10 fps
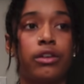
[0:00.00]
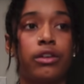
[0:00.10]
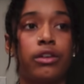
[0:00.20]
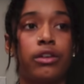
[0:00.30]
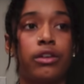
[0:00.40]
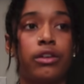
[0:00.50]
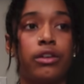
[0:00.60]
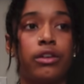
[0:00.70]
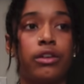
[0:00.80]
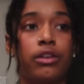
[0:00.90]

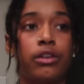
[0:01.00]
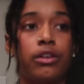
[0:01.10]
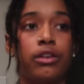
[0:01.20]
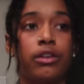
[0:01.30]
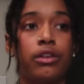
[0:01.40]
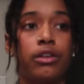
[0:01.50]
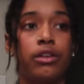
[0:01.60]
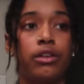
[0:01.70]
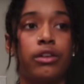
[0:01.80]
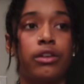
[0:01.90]

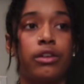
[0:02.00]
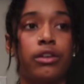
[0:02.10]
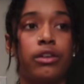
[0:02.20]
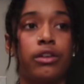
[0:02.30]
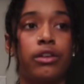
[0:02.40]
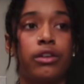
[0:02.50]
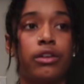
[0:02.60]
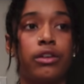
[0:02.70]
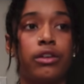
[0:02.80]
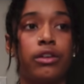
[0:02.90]

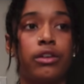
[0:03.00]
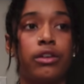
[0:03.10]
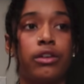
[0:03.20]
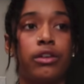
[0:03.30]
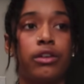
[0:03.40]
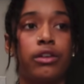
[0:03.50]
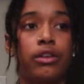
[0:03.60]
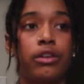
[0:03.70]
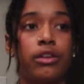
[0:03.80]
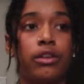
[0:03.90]

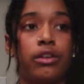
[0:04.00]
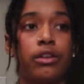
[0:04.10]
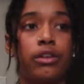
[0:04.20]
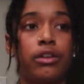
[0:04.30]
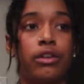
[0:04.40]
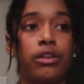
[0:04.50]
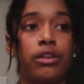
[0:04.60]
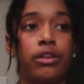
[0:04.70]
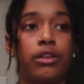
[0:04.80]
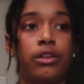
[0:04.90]

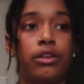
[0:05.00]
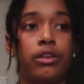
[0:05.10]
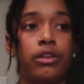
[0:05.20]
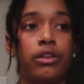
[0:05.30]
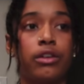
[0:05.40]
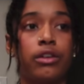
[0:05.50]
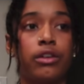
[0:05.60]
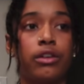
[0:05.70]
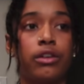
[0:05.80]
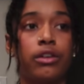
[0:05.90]

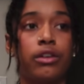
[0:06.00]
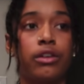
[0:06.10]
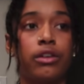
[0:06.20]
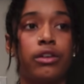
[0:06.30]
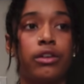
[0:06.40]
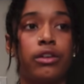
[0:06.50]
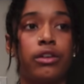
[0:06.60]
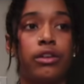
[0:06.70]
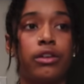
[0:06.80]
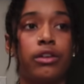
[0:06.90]

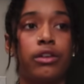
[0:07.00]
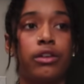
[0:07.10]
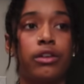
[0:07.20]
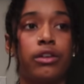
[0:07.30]
No words are spoken by the person on screen.